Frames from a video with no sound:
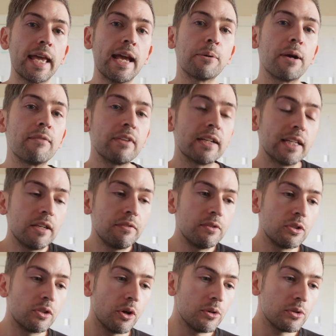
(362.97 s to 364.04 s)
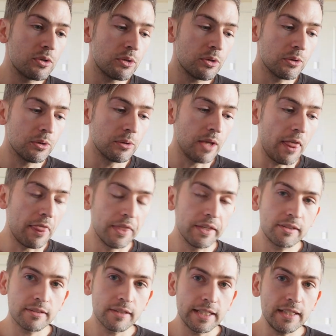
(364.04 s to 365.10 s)
However, if you go to
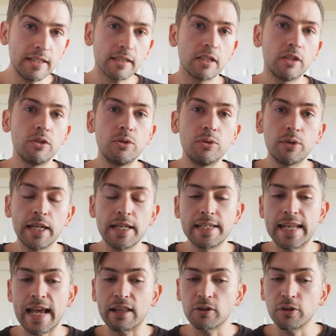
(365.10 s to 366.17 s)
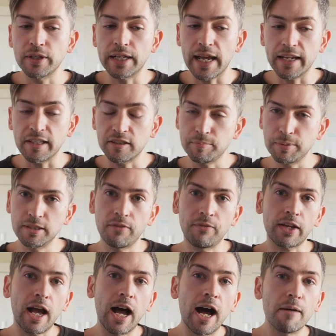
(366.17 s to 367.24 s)
this link, you can download a
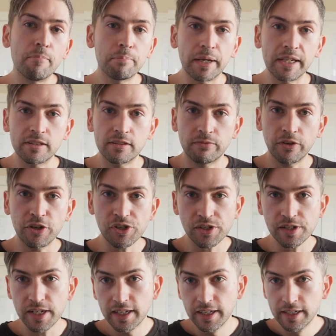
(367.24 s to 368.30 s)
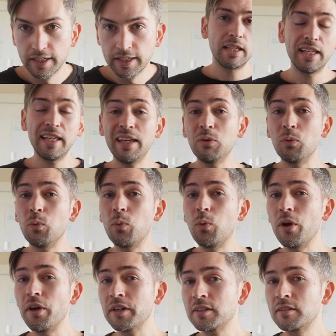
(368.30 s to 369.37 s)
specific ARM-based version. It
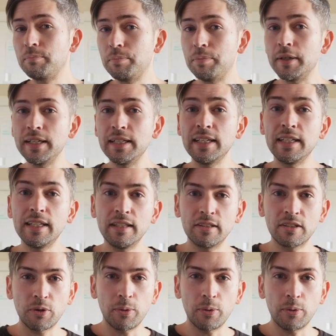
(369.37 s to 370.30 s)
works, but it is